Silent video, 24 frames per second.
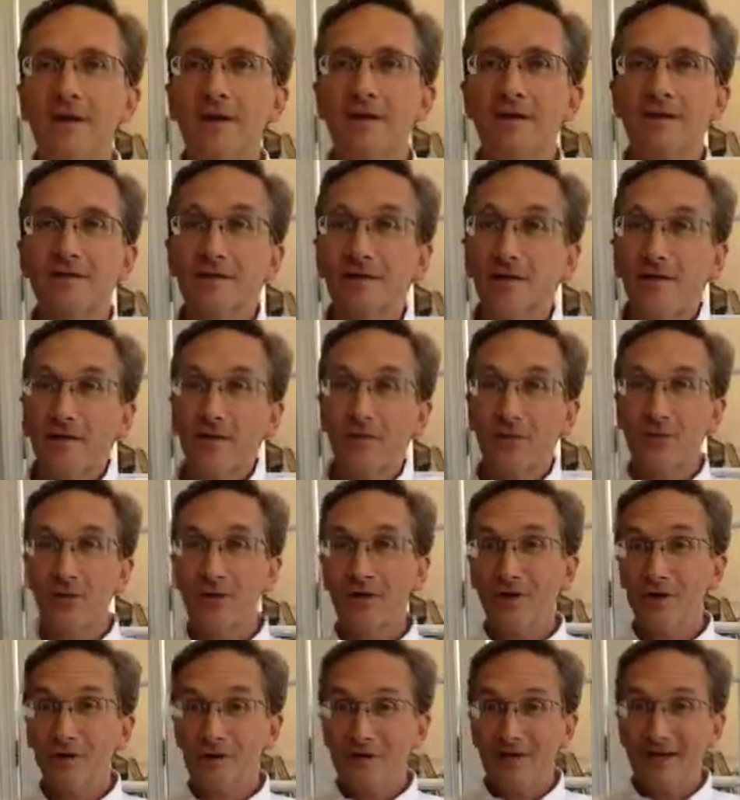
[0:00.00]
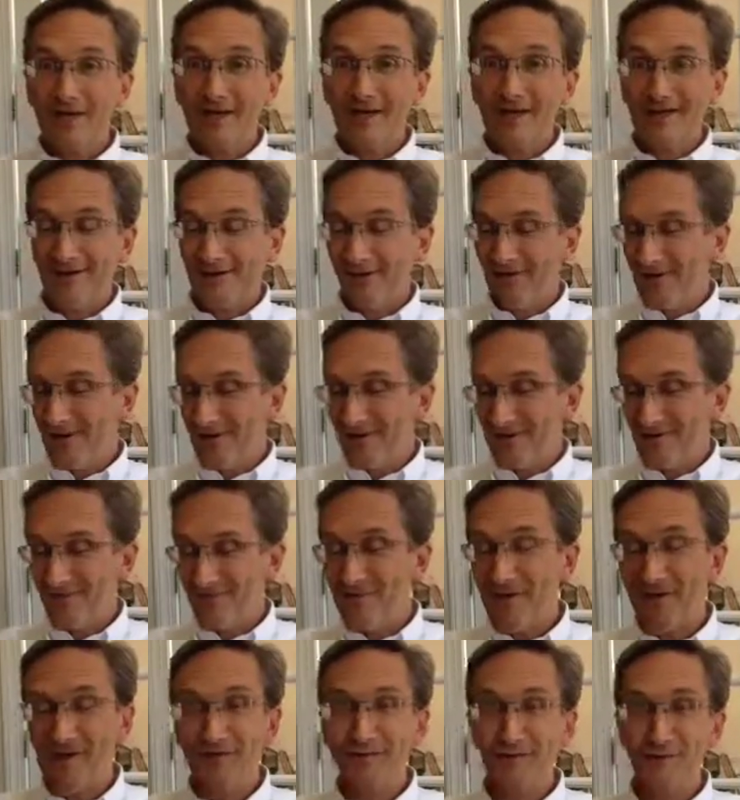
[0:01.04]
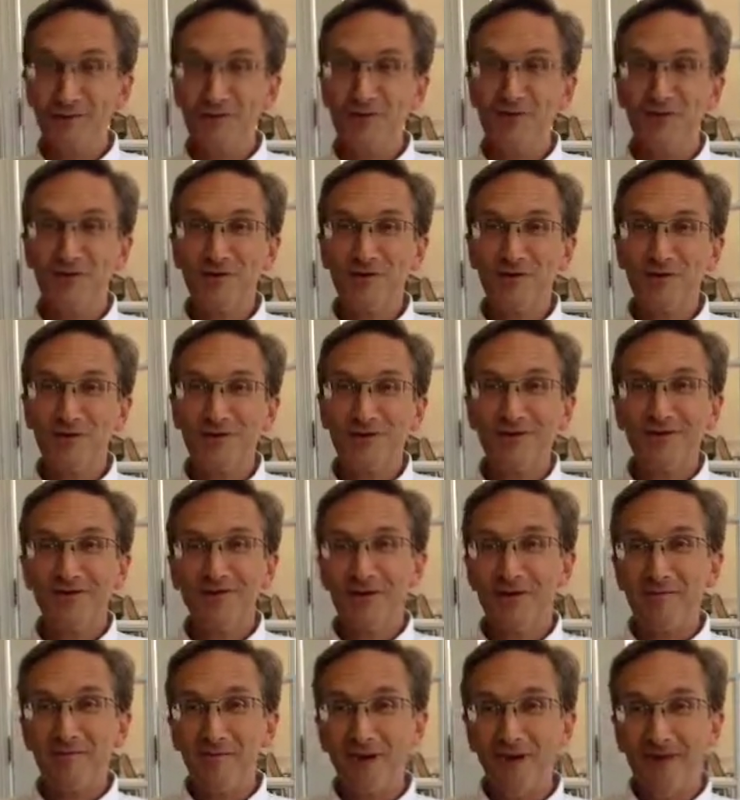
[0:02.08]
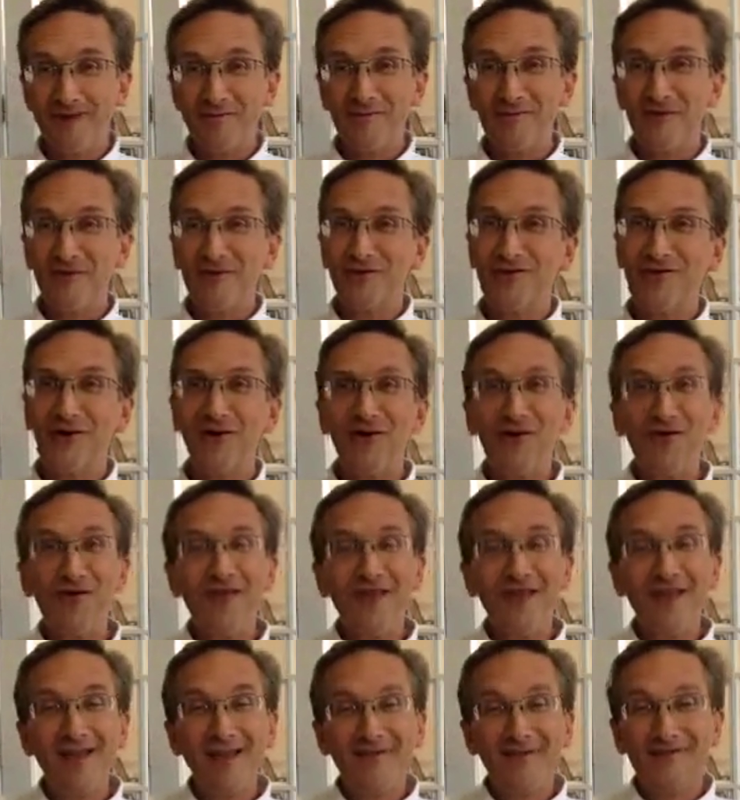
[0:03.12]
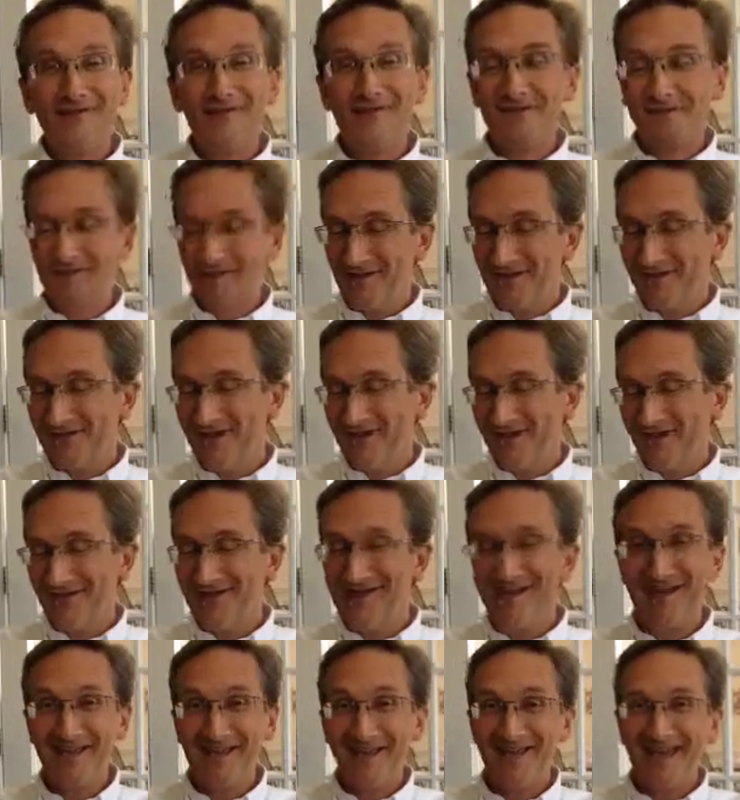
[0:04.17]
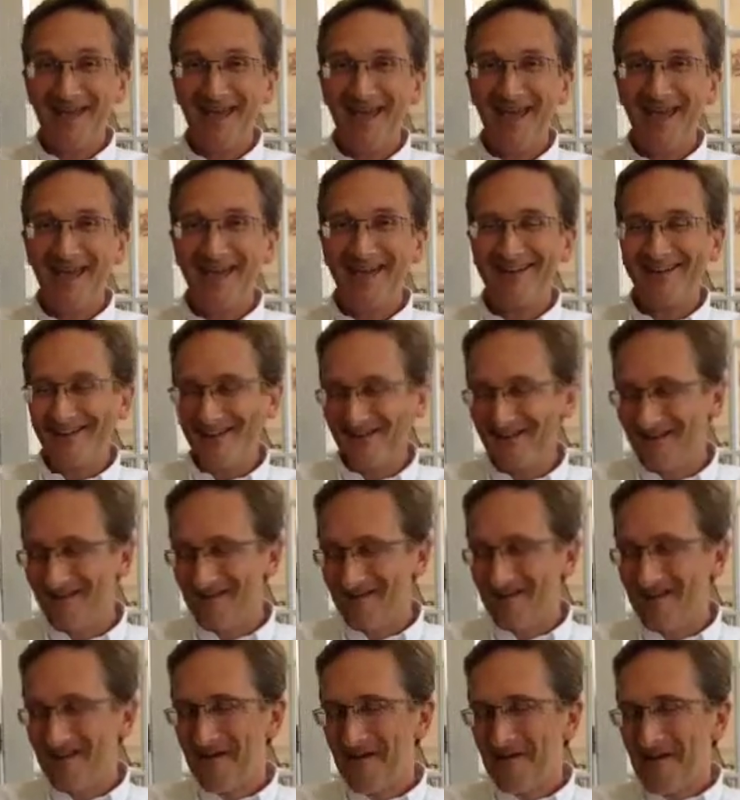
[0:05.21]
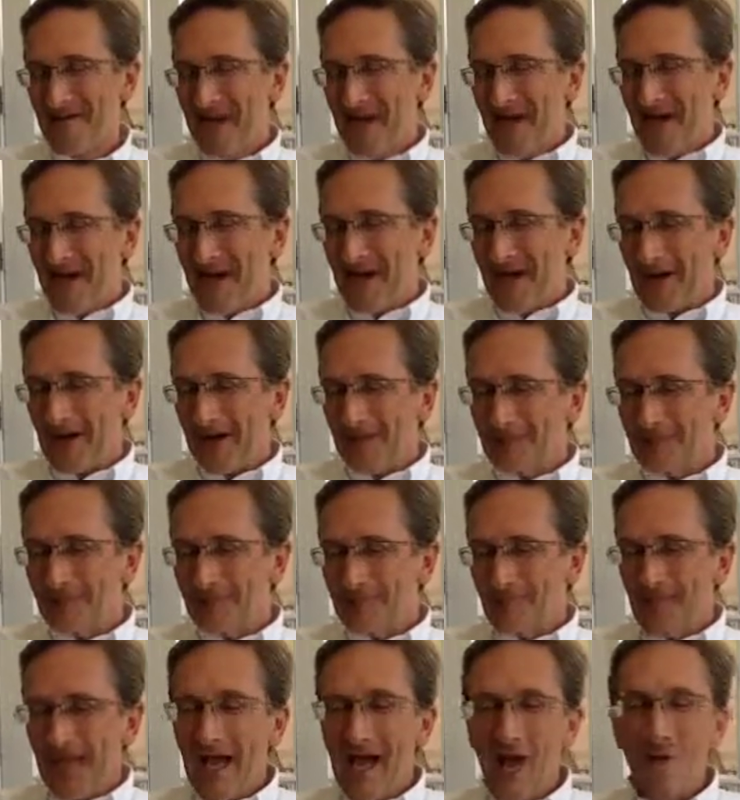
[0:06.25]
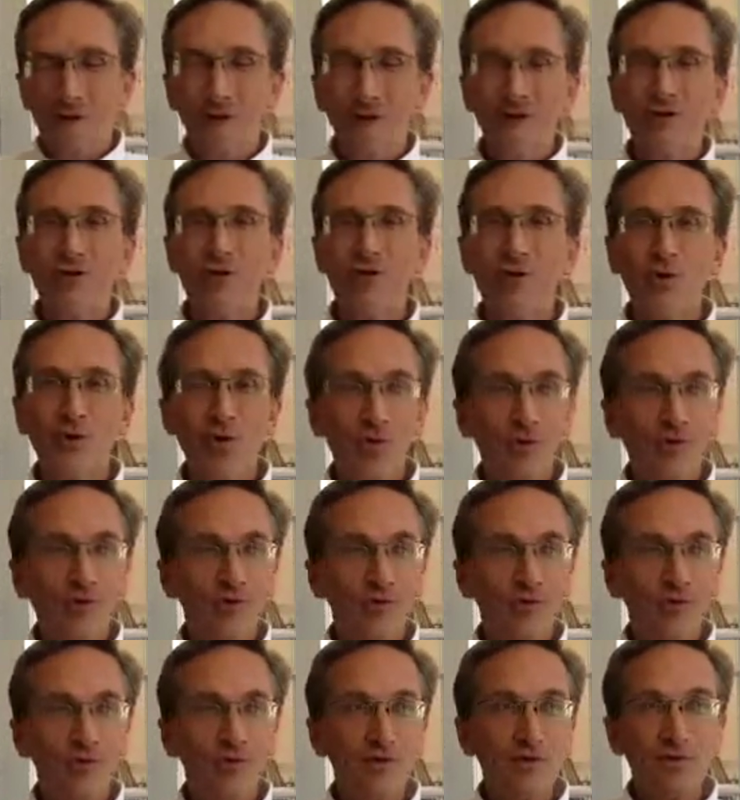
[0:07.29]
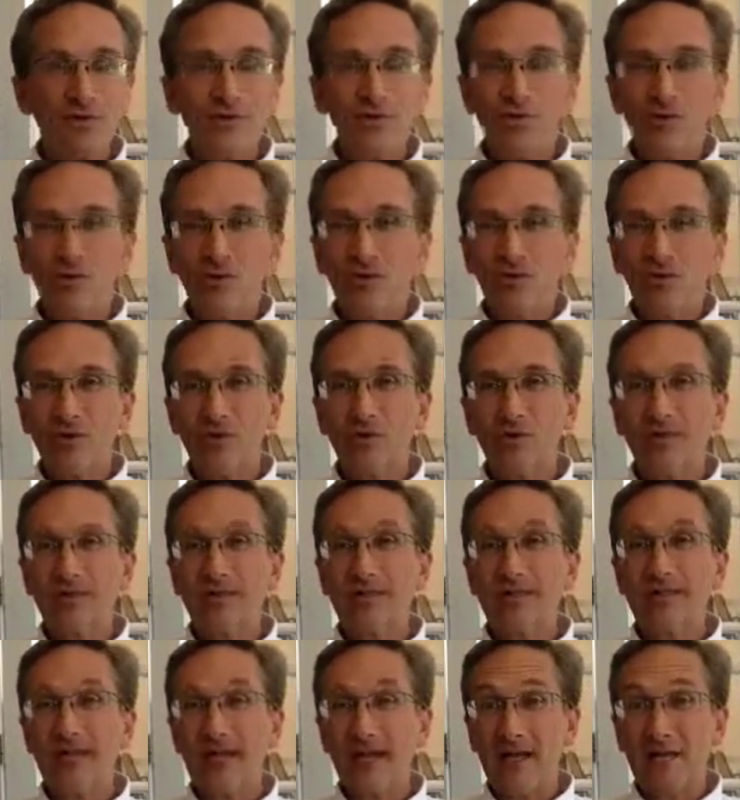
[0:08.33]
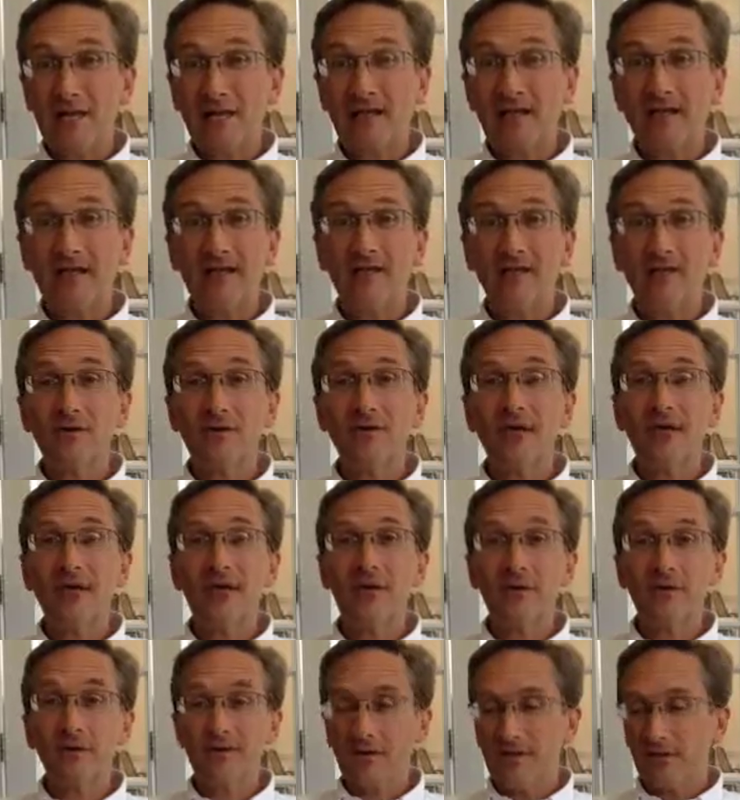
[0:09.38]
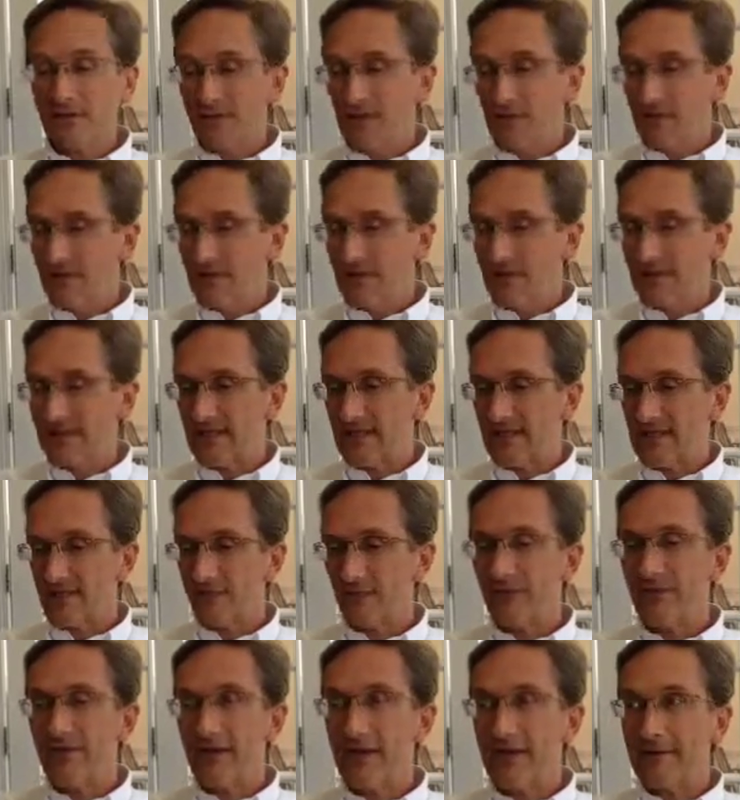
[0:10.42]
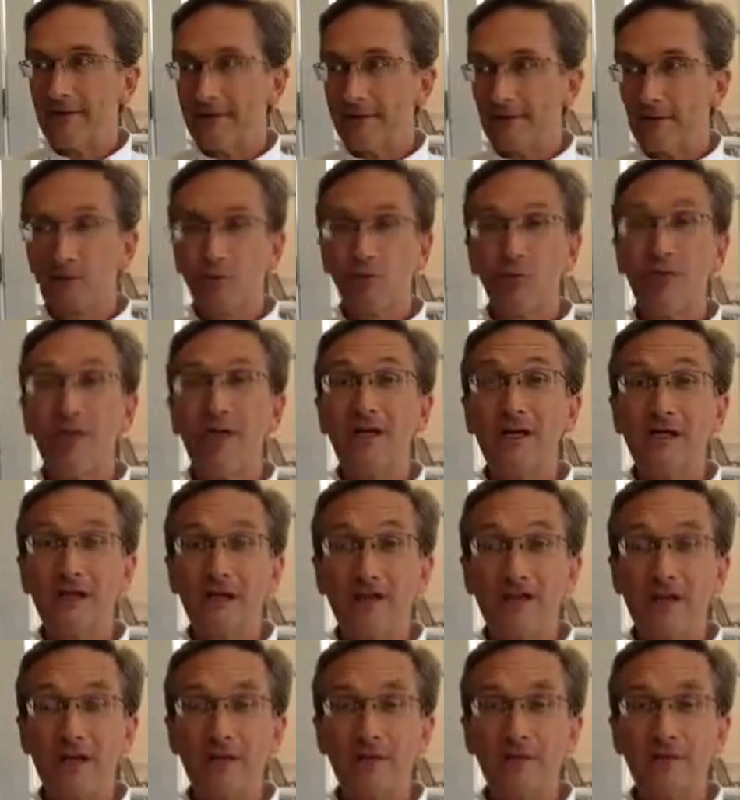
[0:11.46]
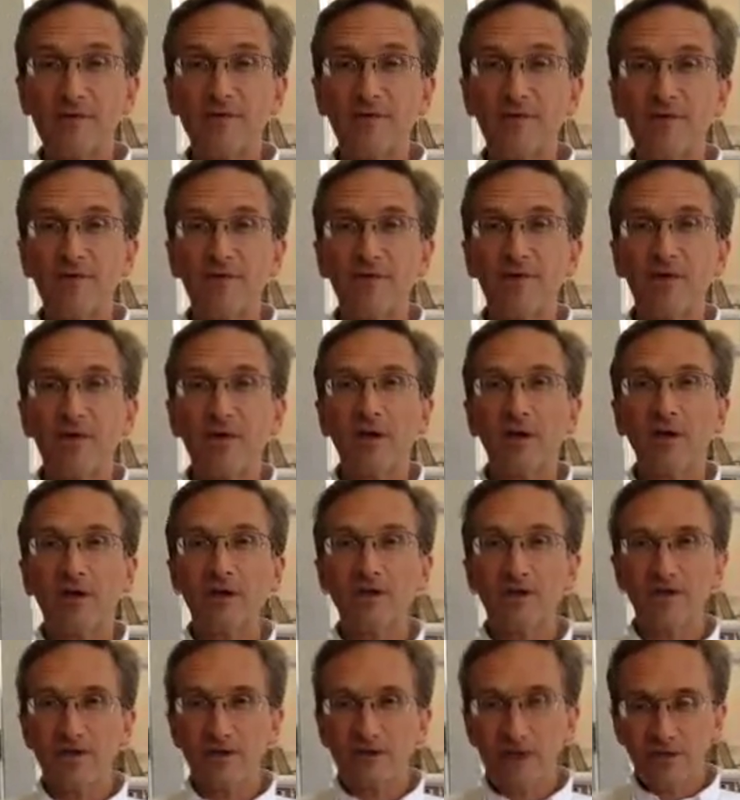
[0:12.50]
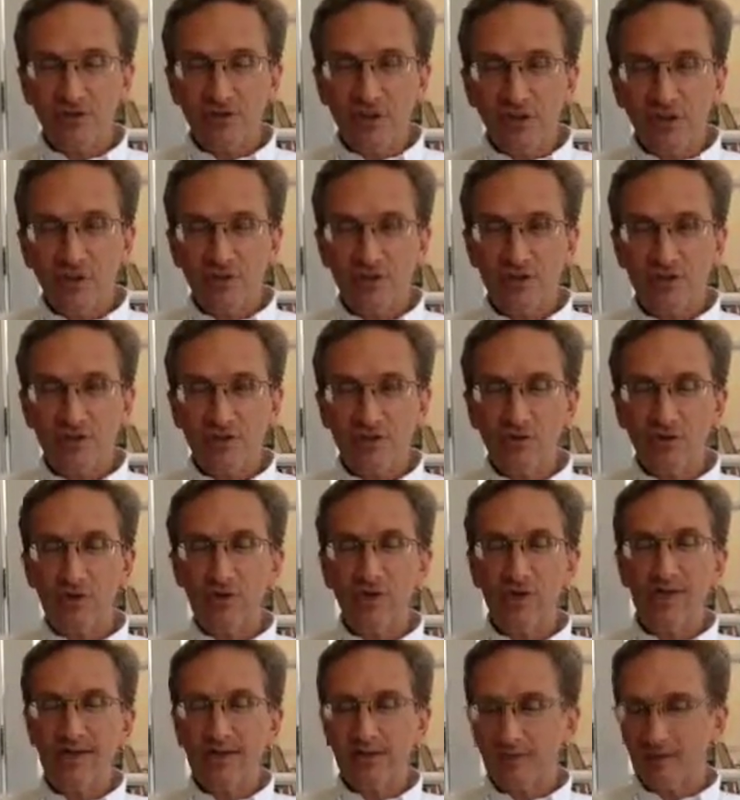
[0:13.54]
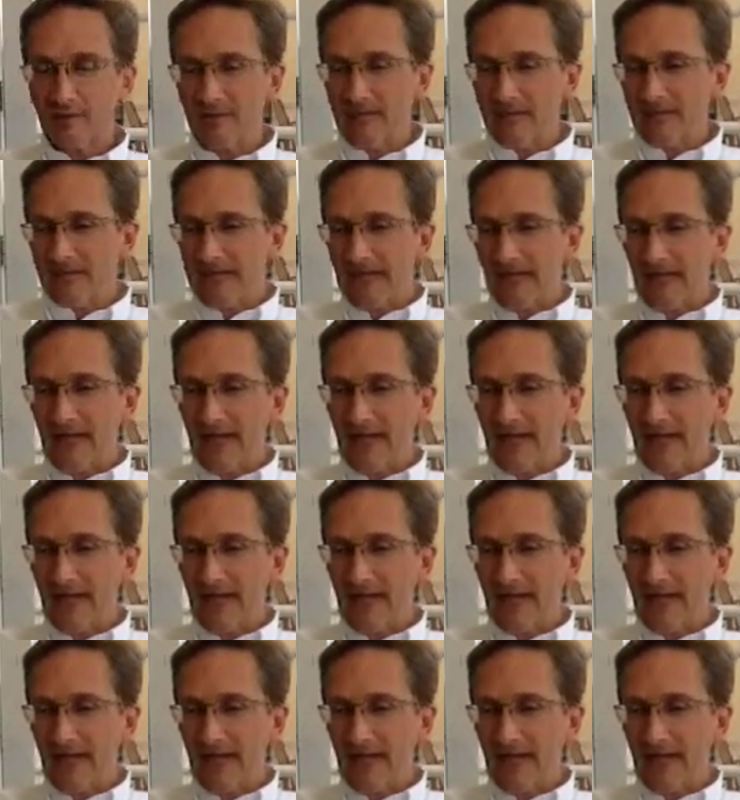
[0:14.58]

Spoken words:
Sorry, we're low tech here, and if my phone goes off and I'm passed on call, I have to get that. I want to go over your assignments here and how we do these things. We've got reading assignments, first of all, and you'll notice in your syllabus that I